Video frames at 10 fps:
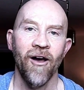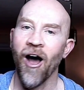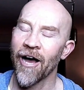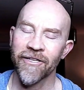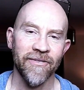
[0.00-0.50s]

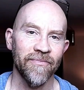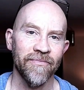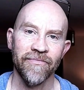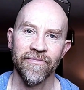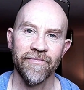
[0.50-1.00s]
Awesome.
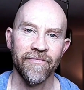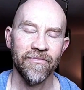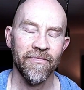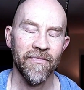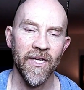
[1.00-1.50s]

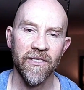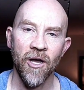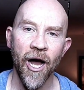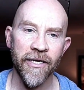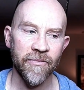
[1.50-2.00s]
That's an
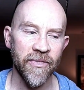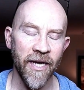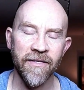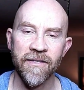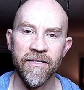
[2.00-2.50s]
awesome
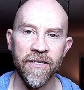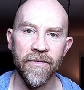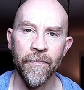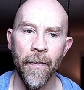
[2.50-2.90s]
sight to see.